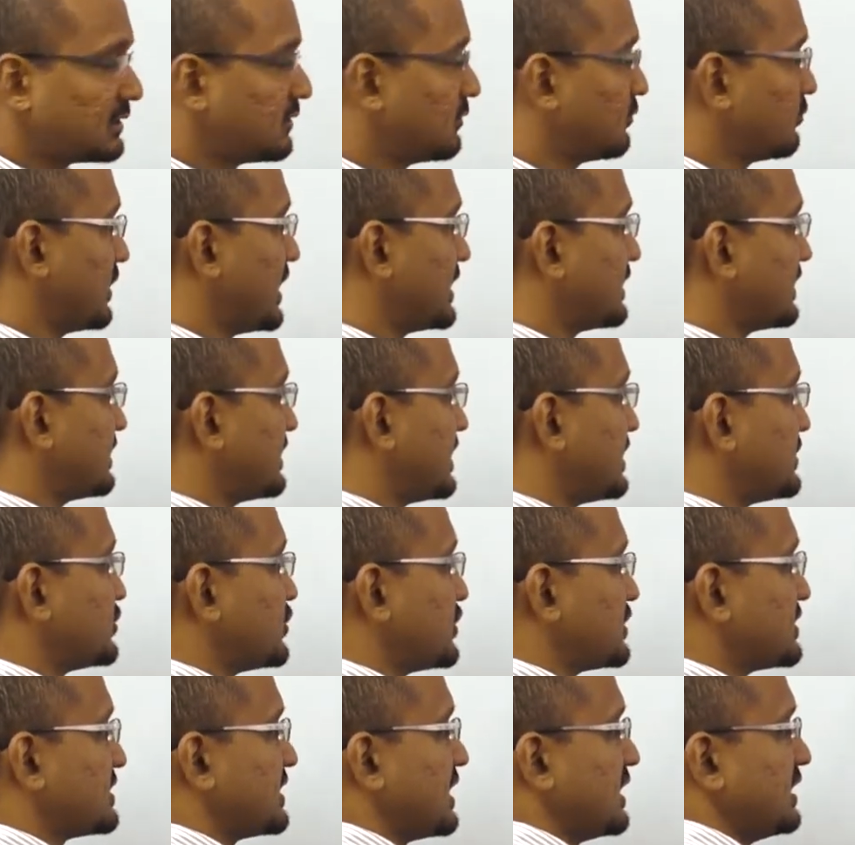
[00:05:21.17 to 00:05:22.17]
rather than
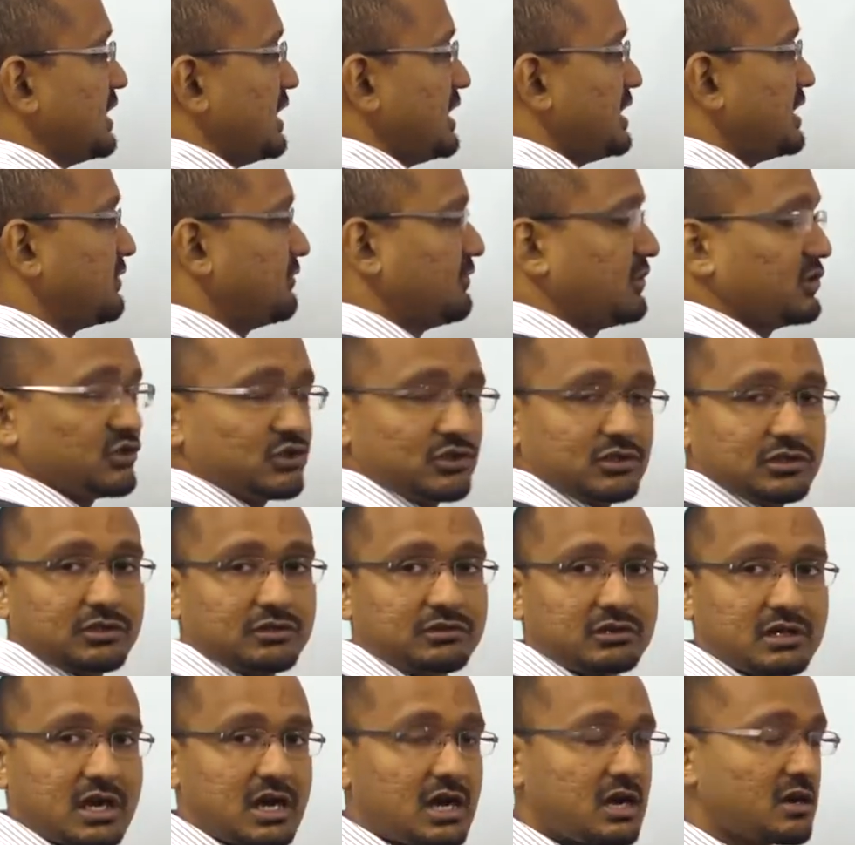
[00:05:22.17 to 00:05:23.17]
just an individual
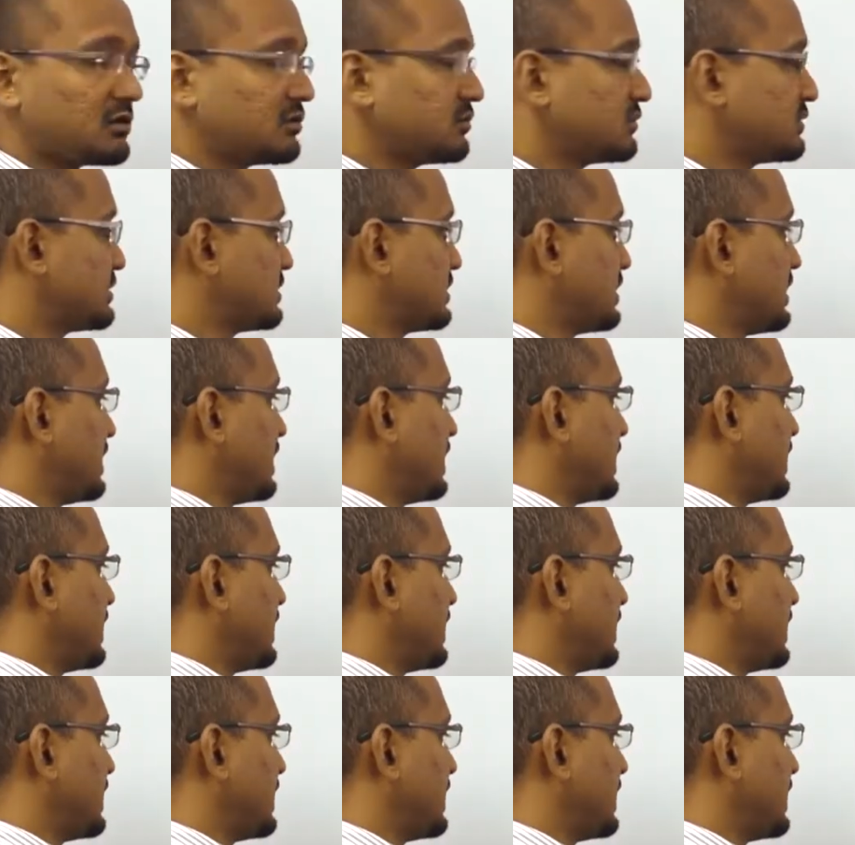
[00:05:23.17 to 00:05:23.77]
or house,